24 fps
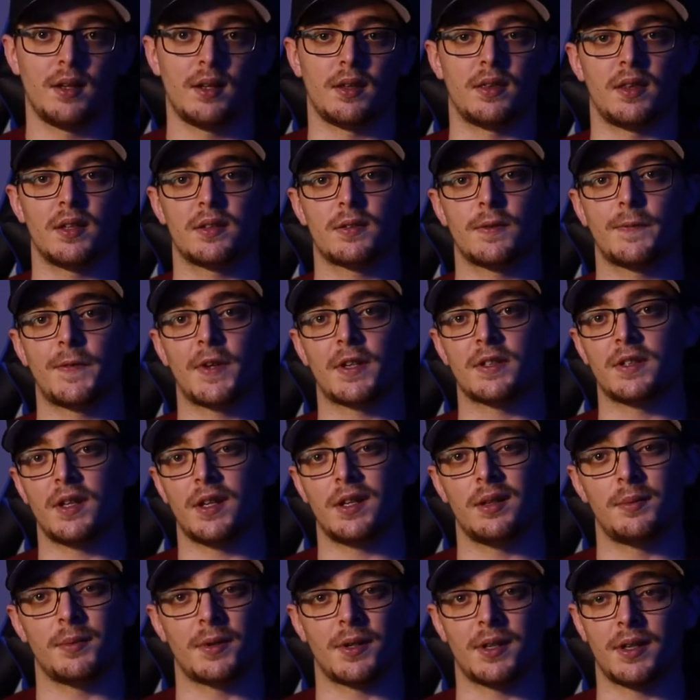This affects
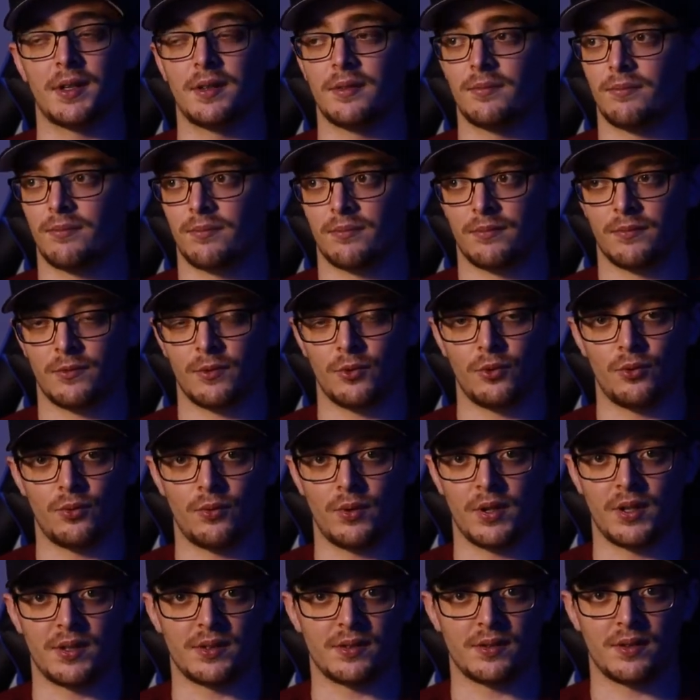anybody who
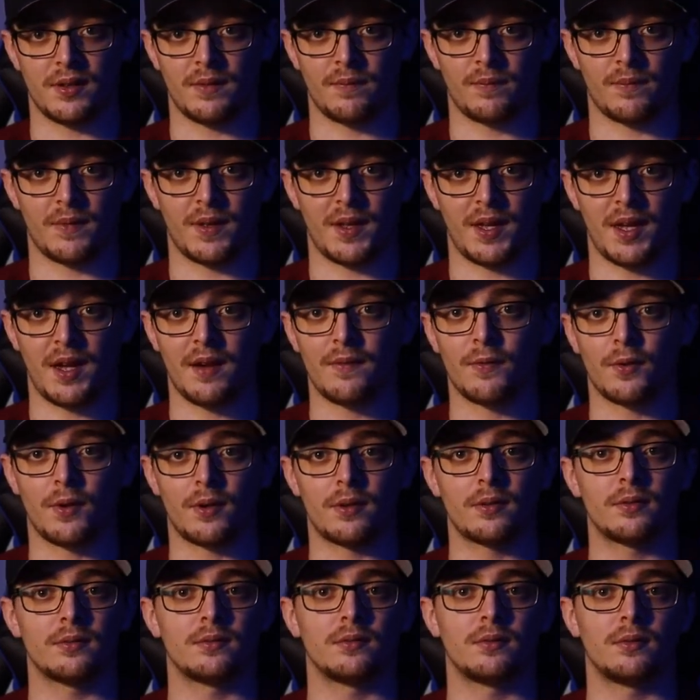has
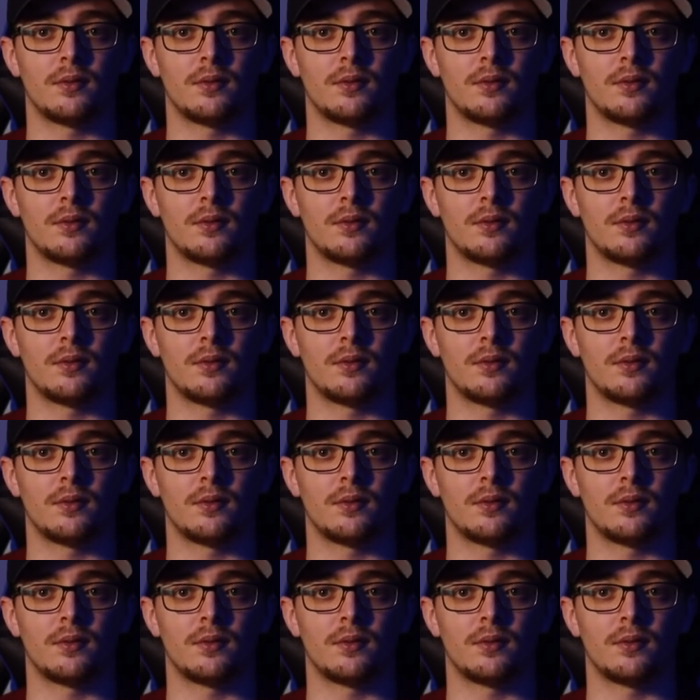ever